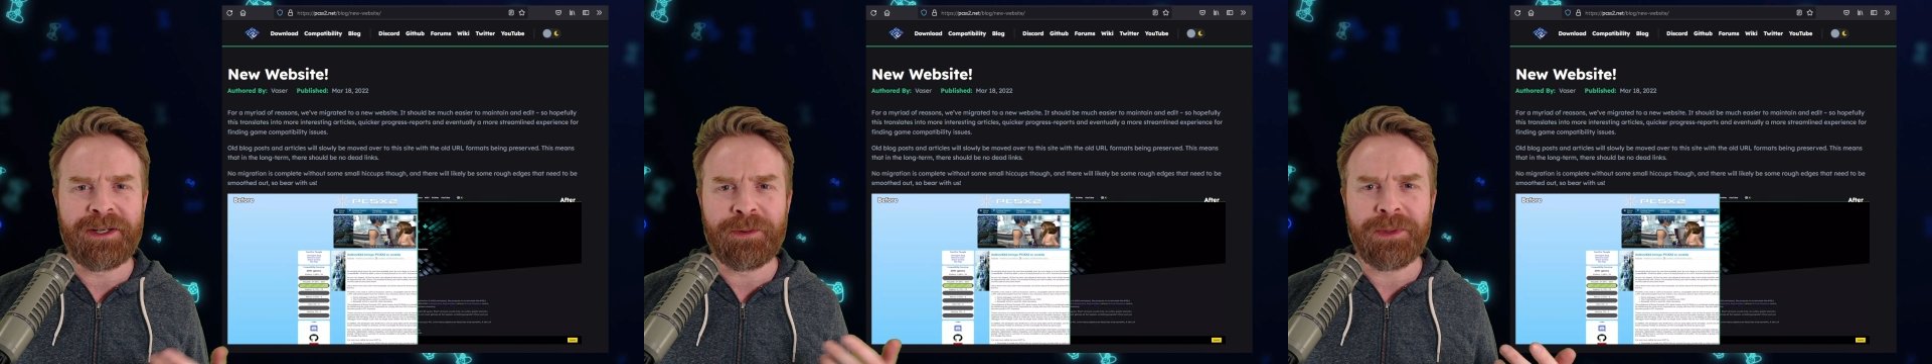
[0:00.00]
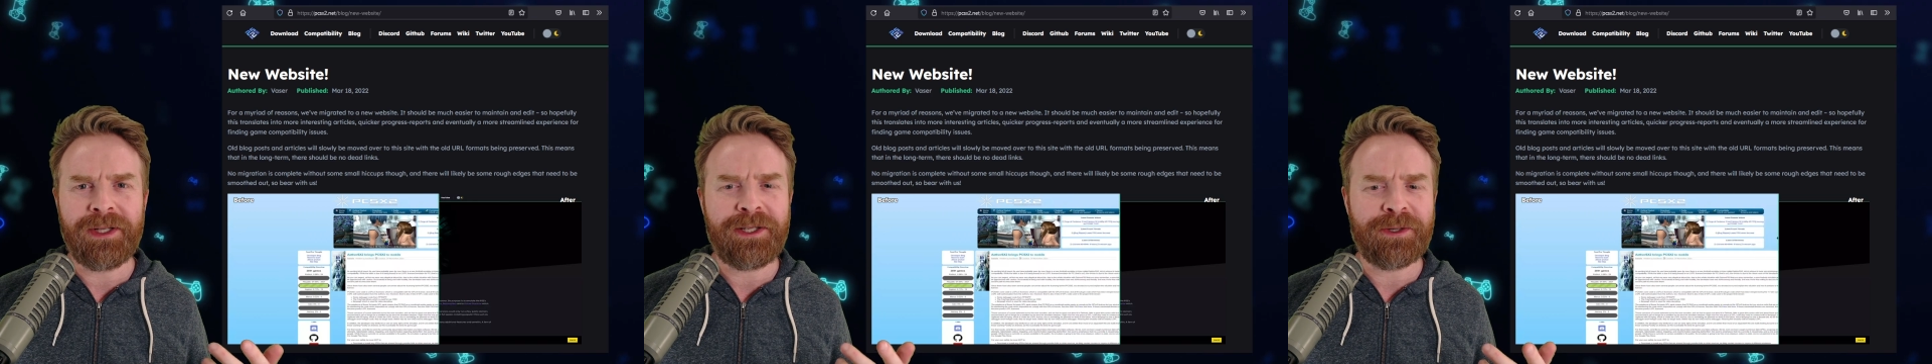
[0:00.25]
It
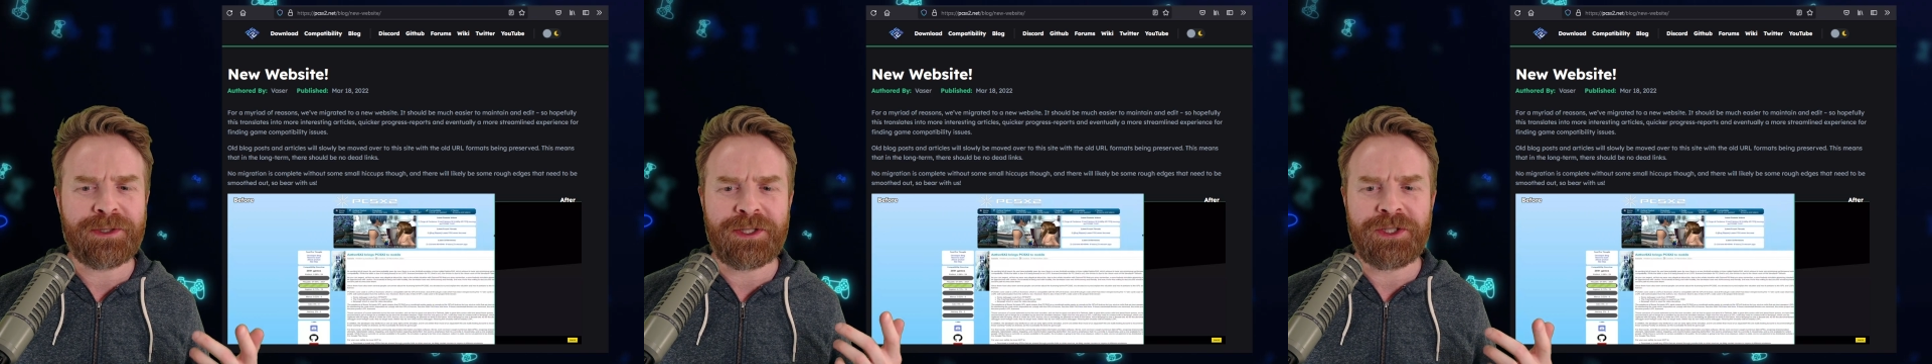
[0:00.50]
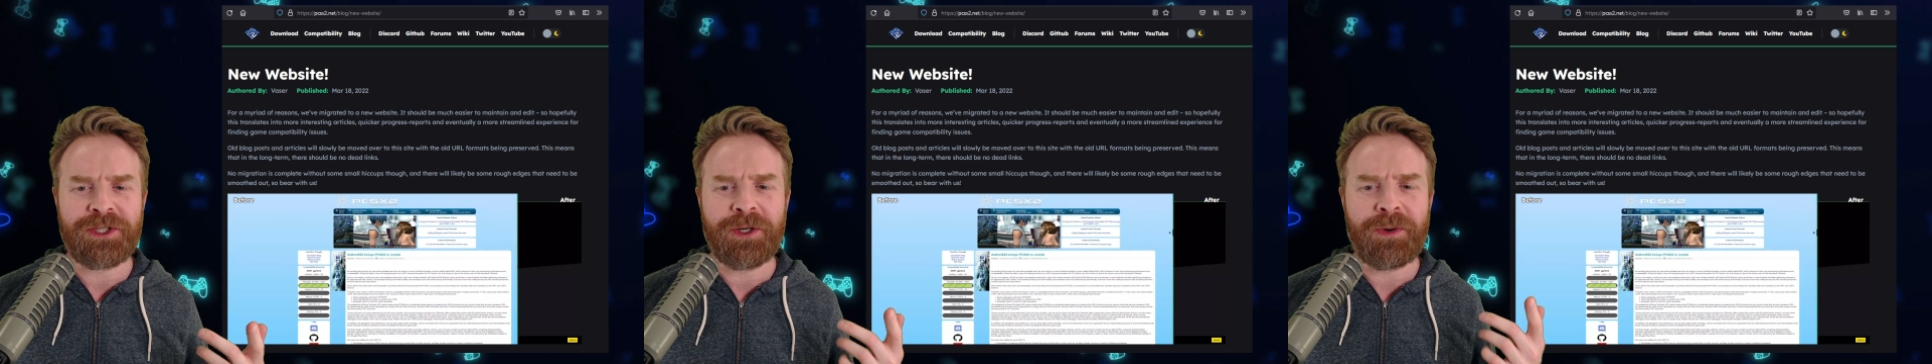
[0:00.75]
really goes
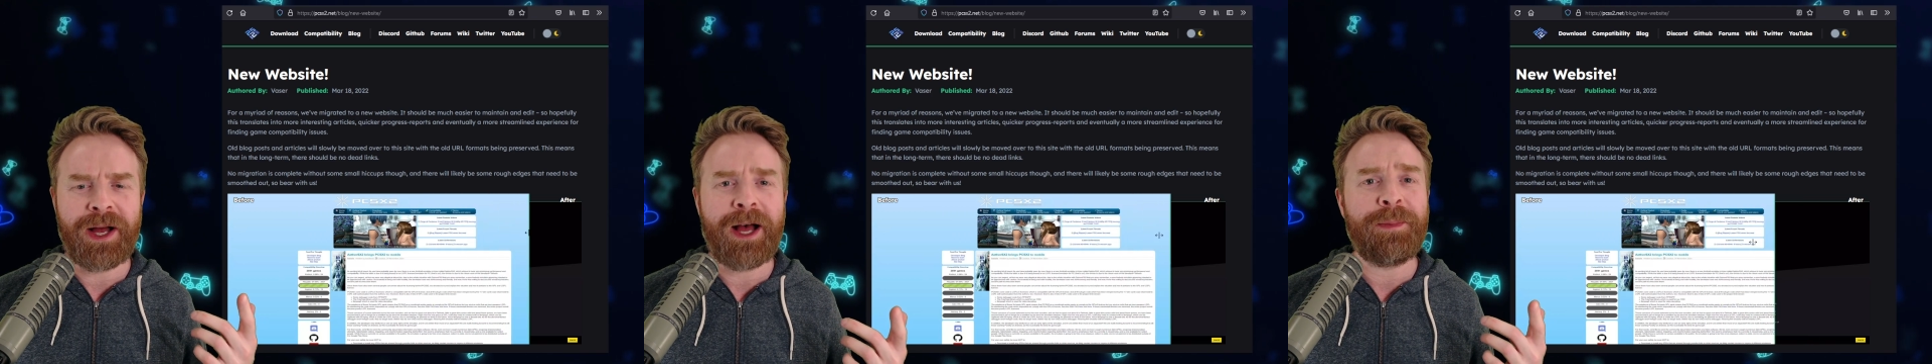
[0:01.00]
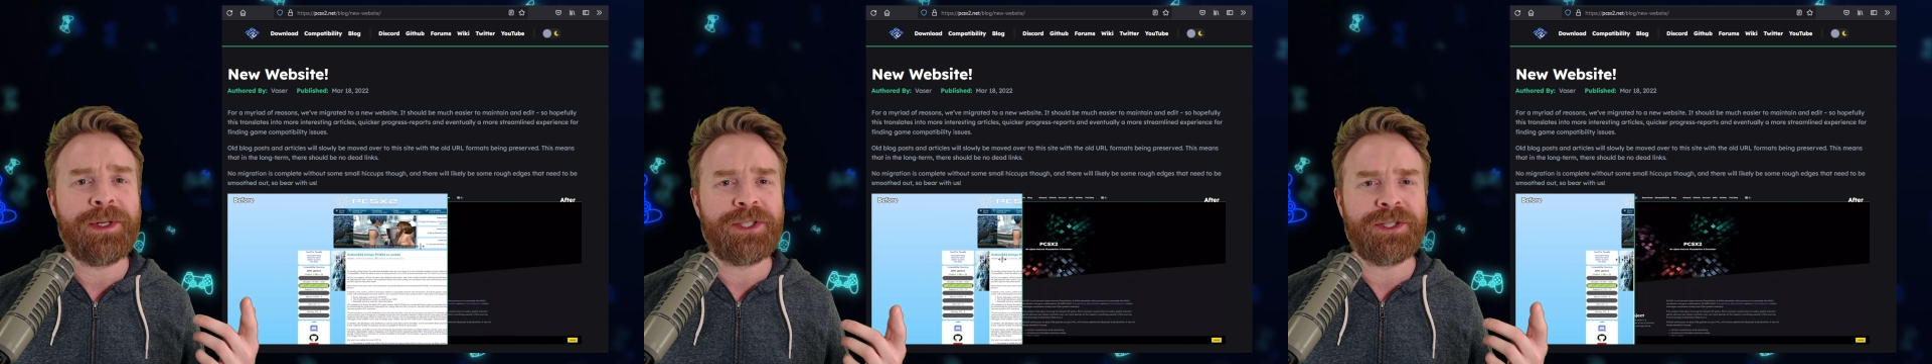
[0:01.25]
to show
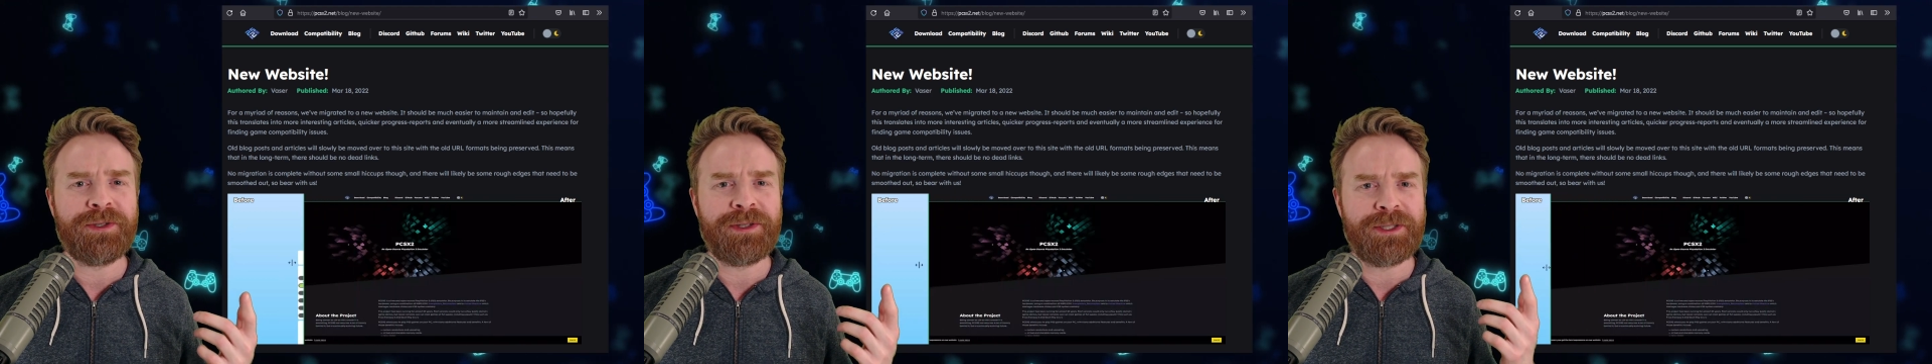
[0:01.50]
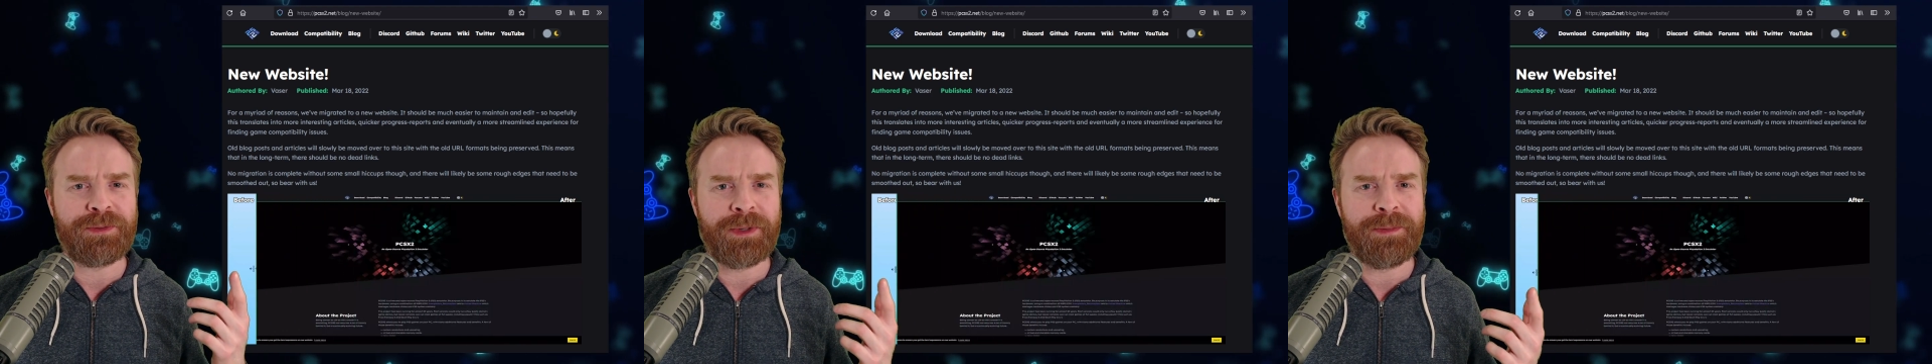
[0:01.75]
how mature
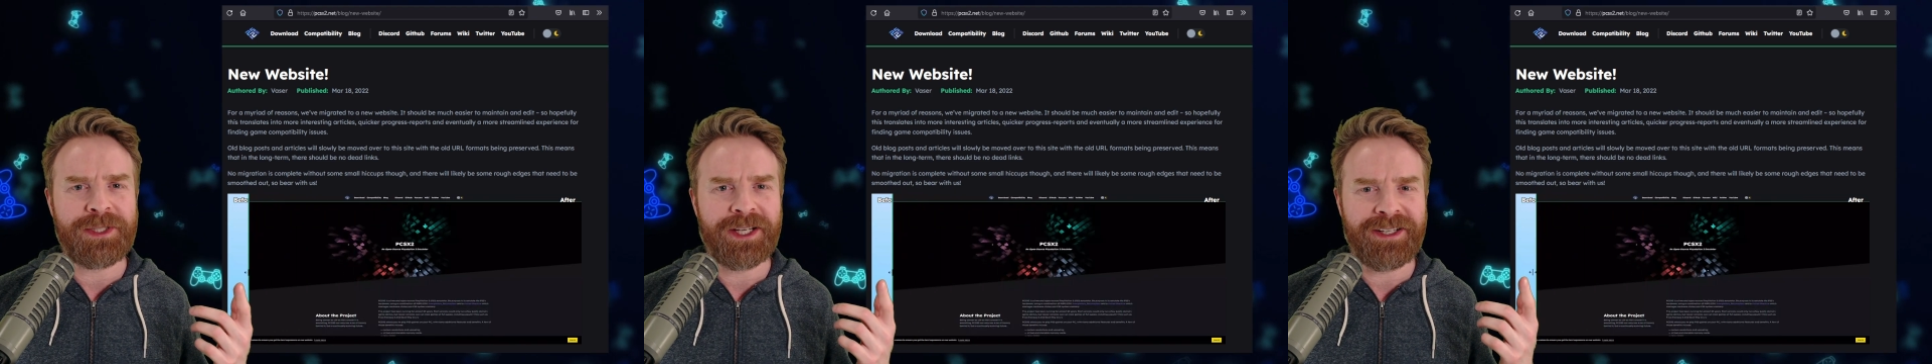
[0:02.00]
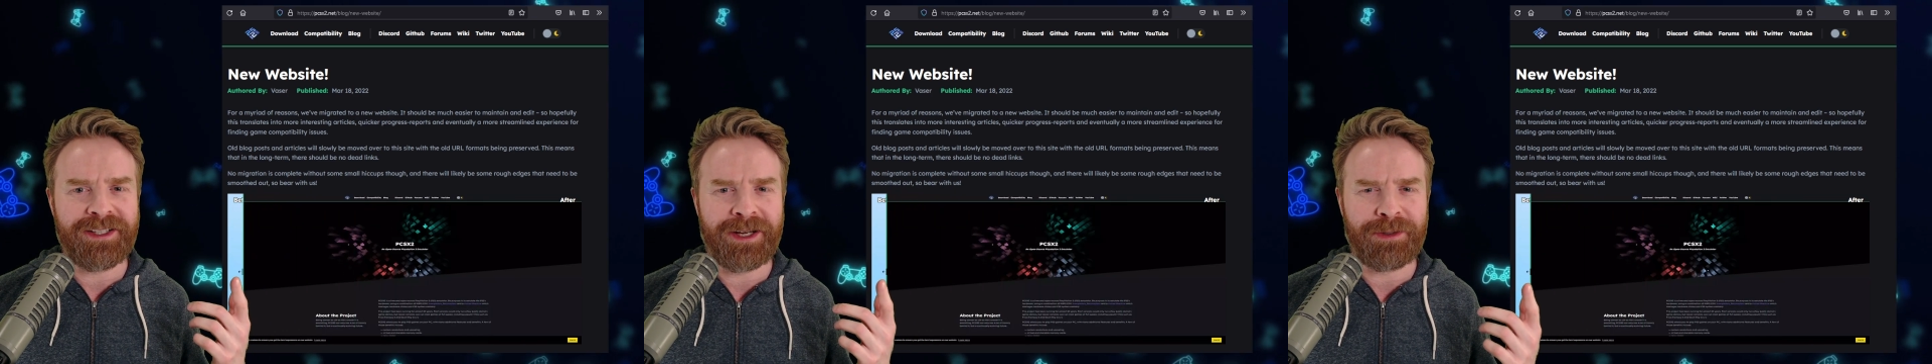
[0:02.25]
this
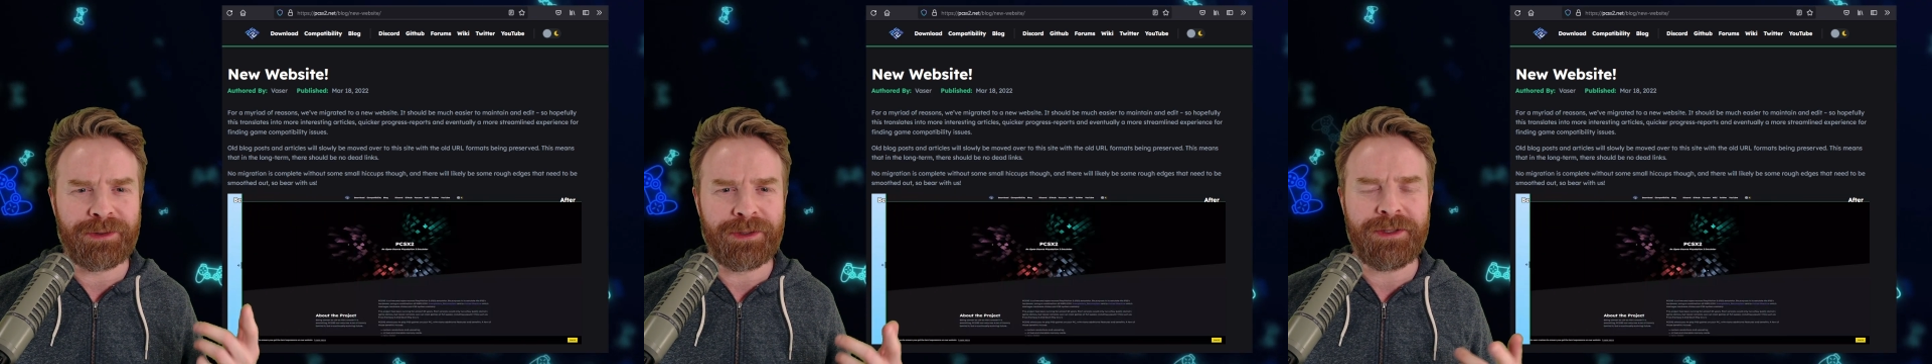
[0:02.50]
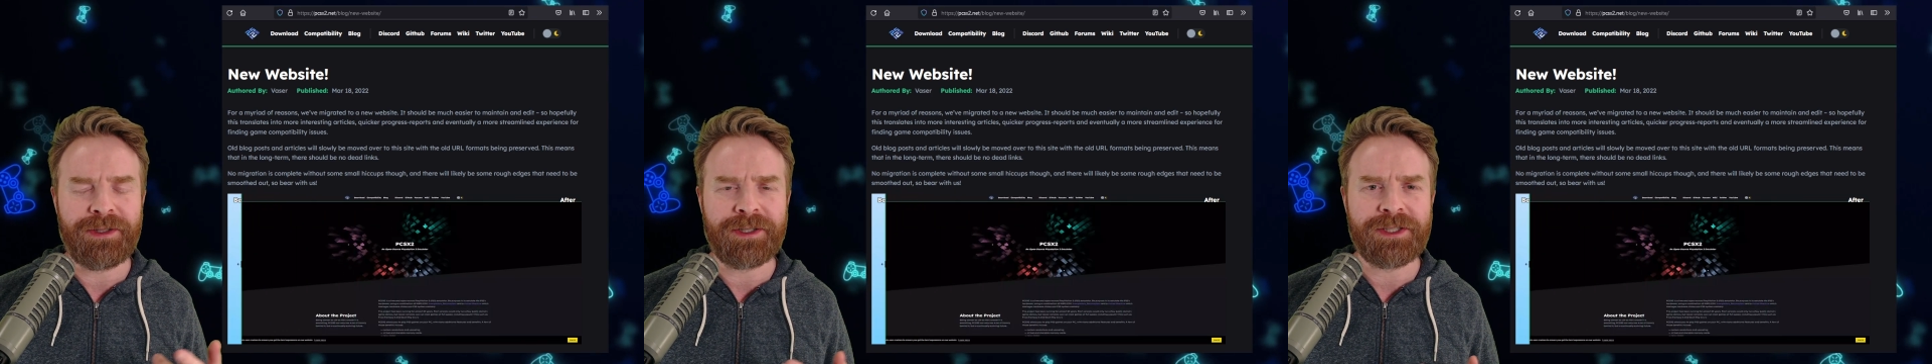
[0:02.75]
website now
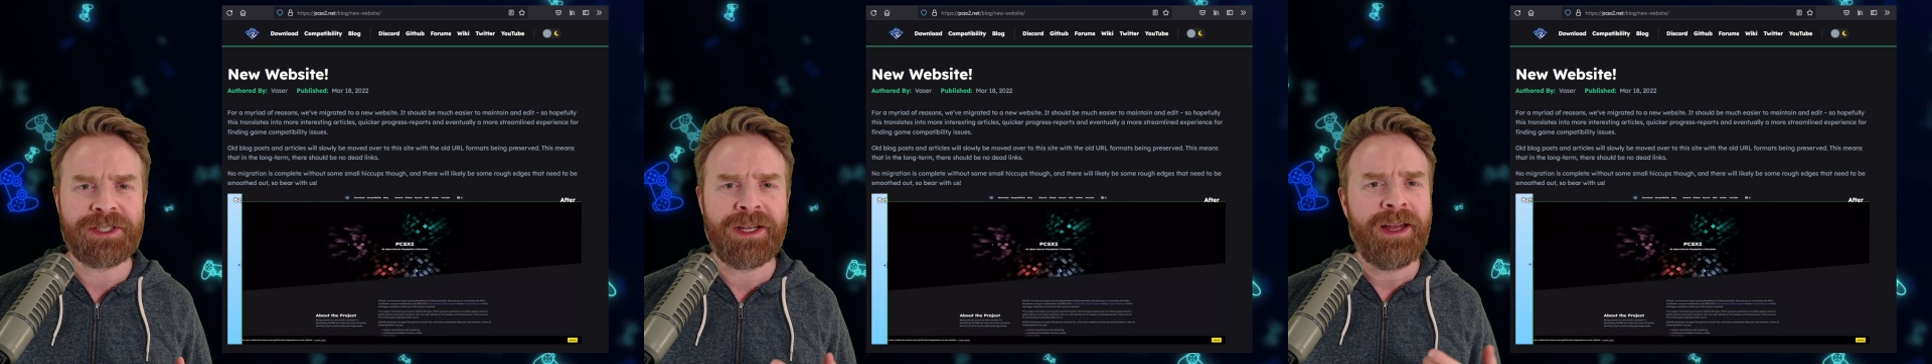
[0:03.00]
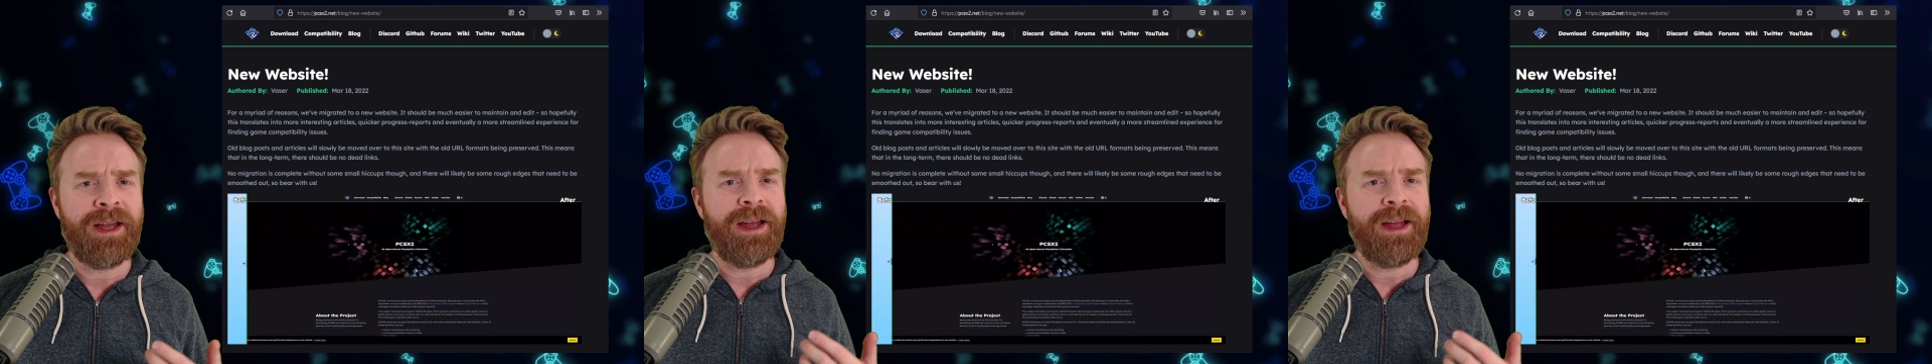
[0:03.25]
looks,